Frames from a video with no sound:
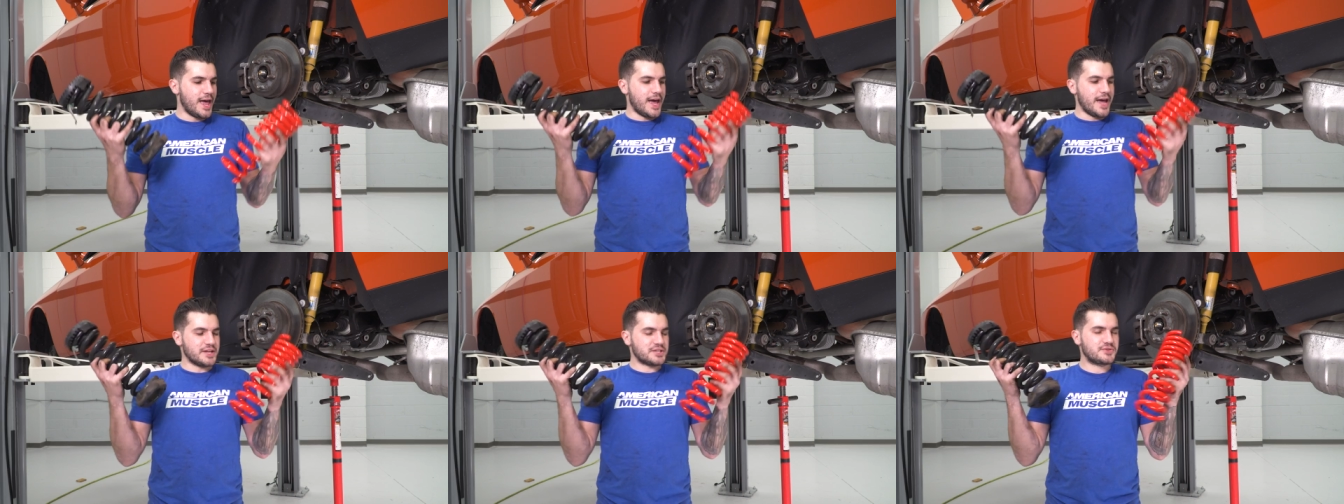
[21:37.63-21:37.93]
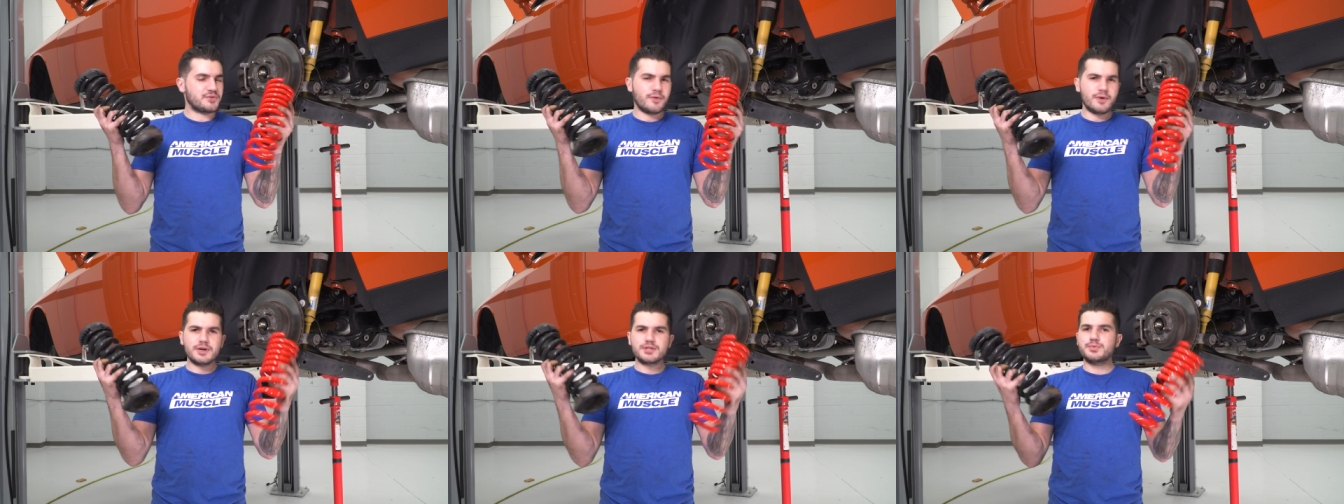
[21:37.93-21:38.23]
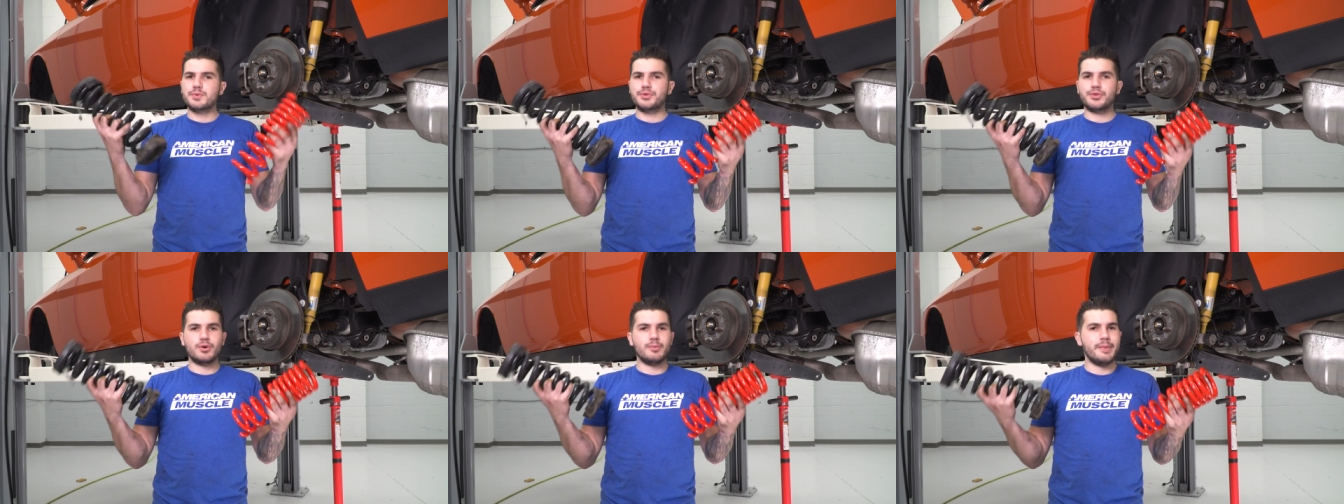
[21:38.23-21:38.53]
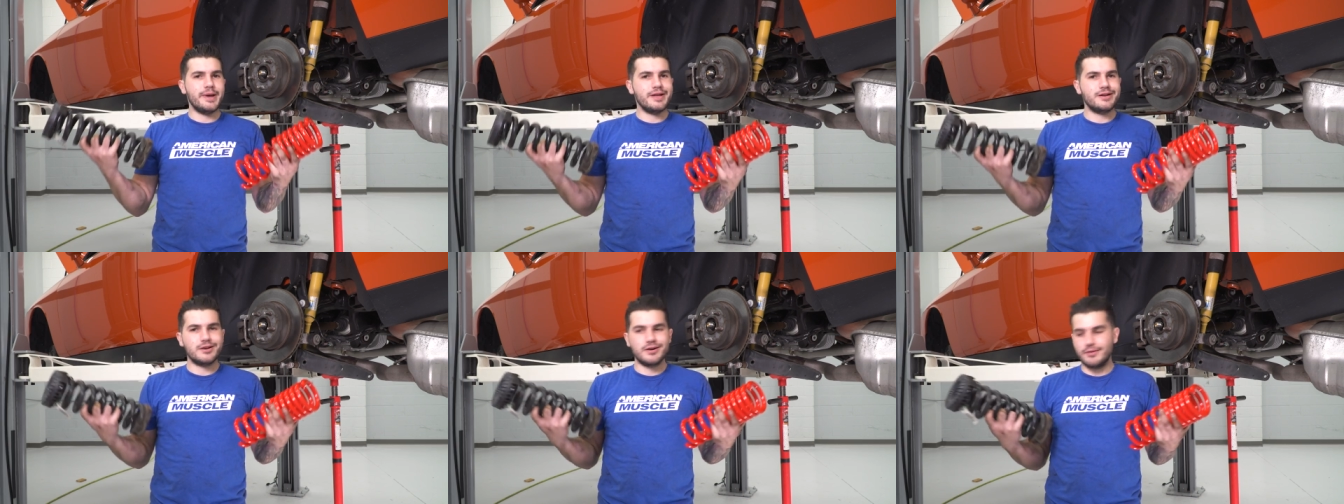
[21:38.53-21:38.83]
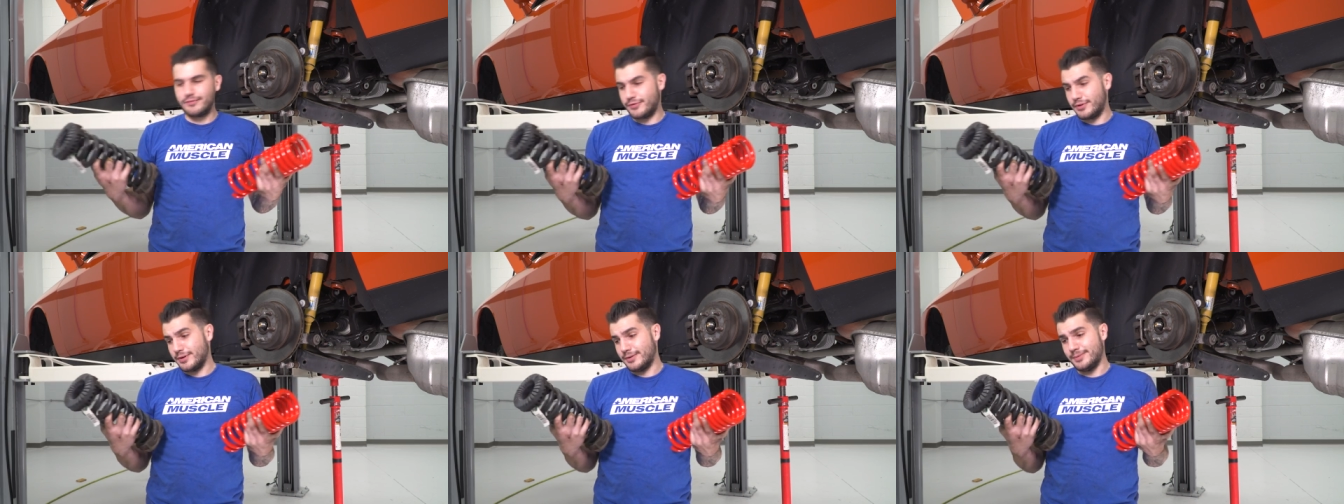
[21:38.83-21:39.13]
As far as what they're made
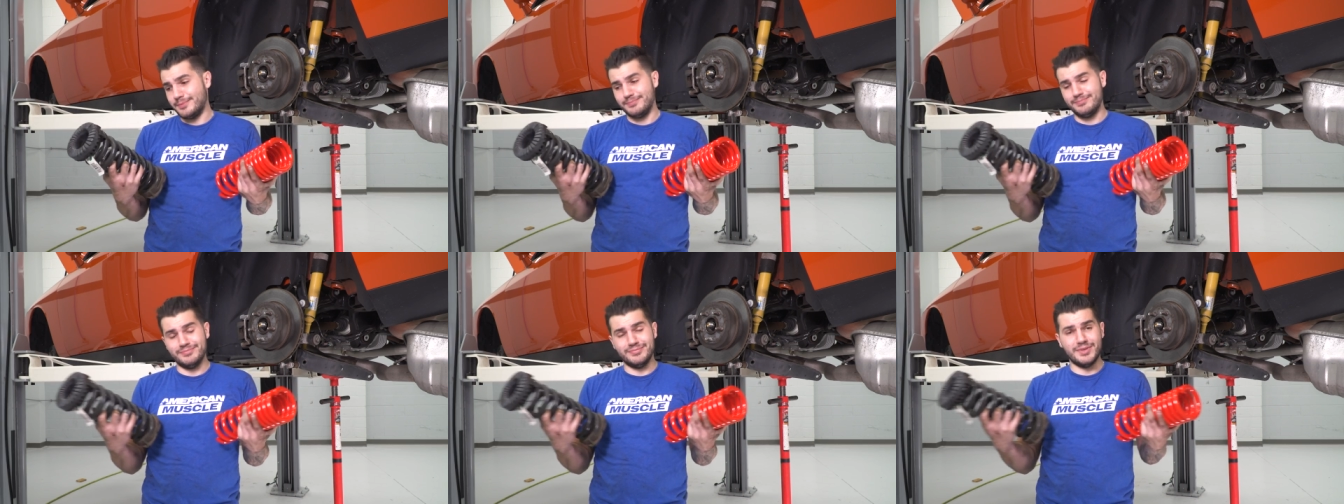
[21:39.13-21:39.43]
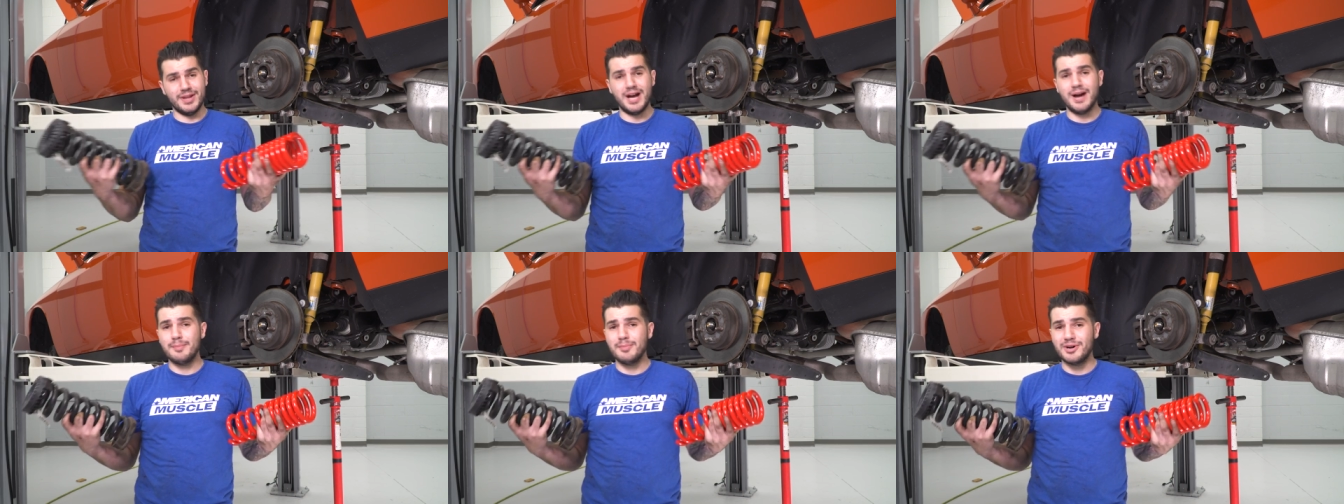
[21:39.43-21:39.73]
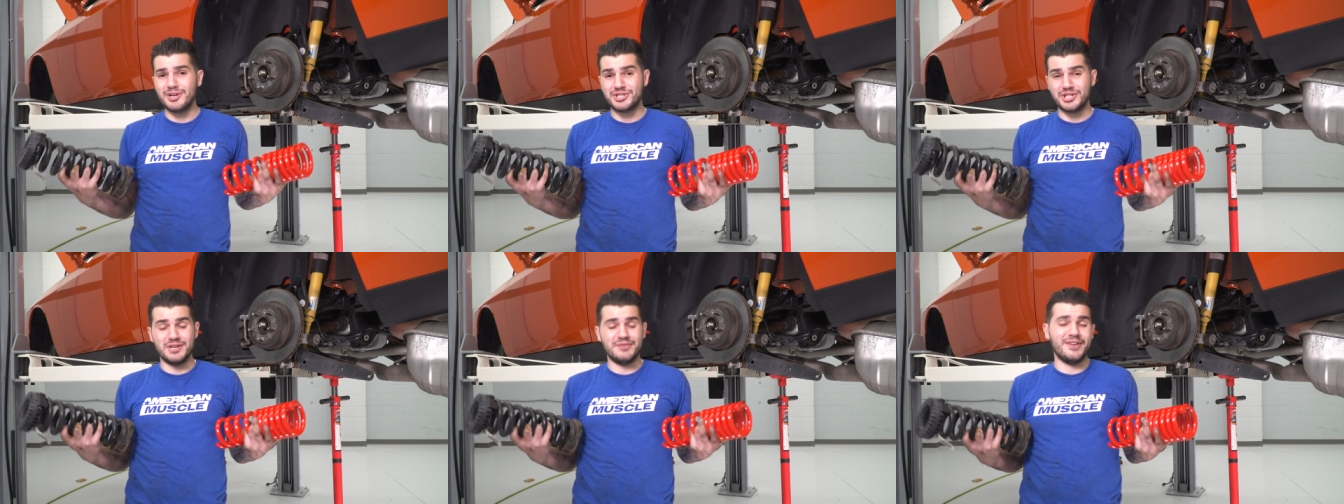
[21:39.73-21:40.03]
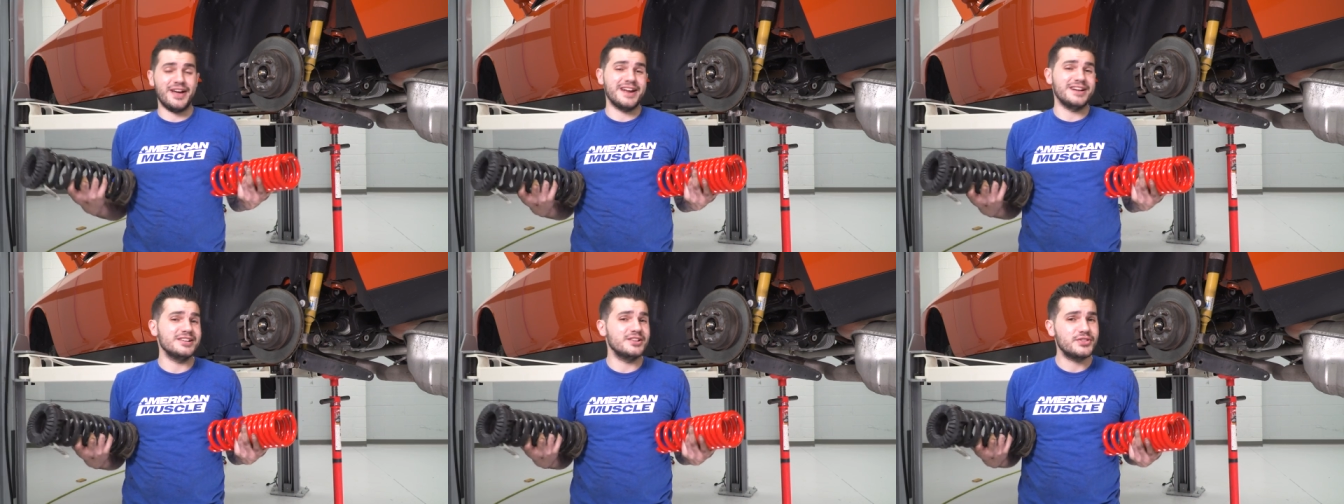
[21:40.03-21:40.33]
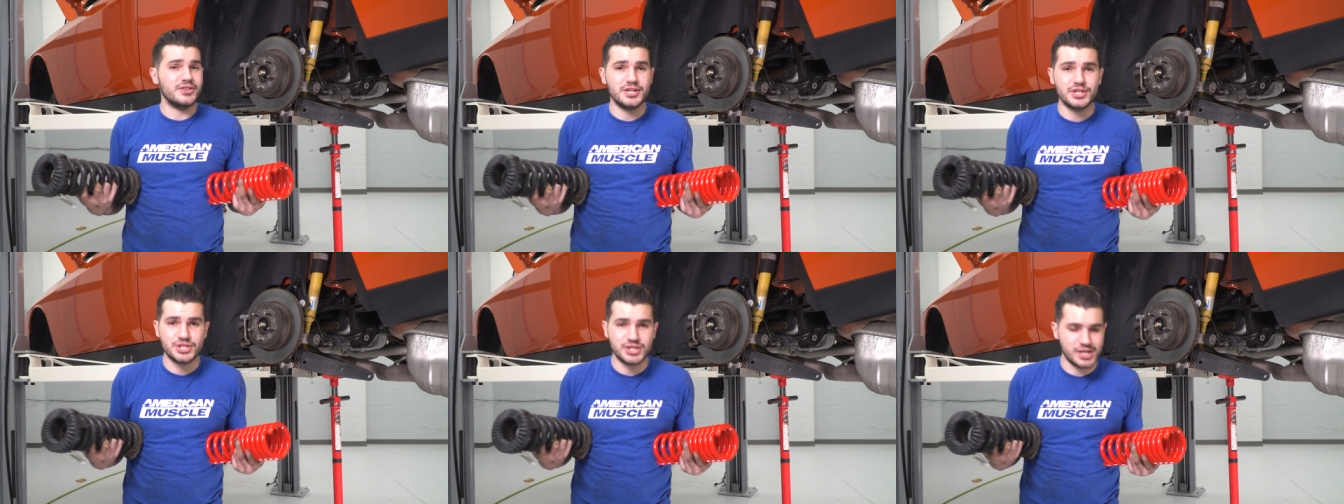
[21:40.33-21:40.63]
of, not much if
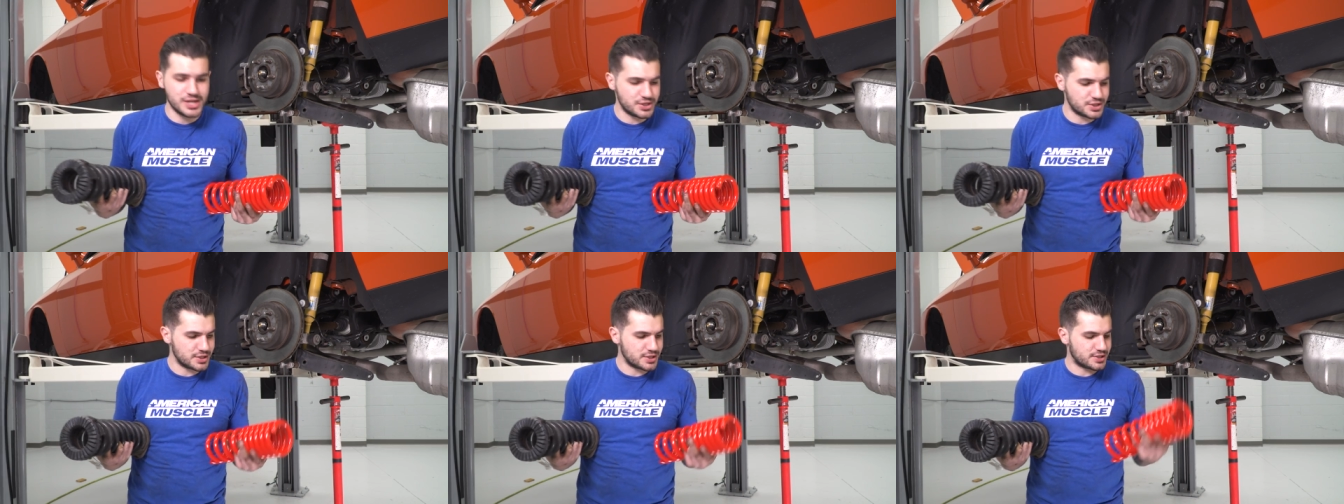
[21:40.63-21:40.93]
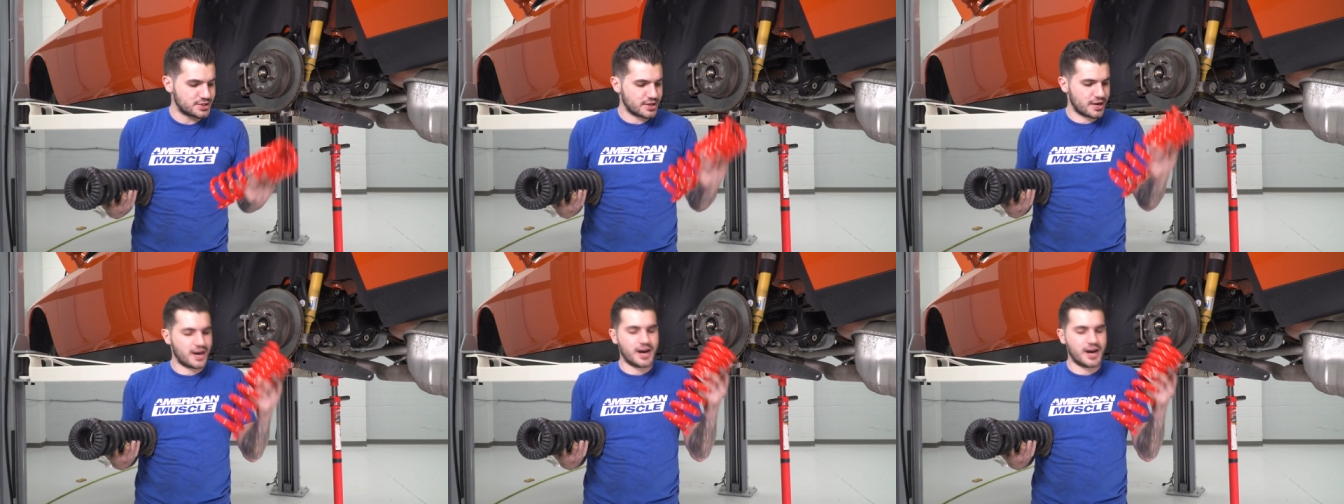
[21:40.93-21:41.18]
anything changes.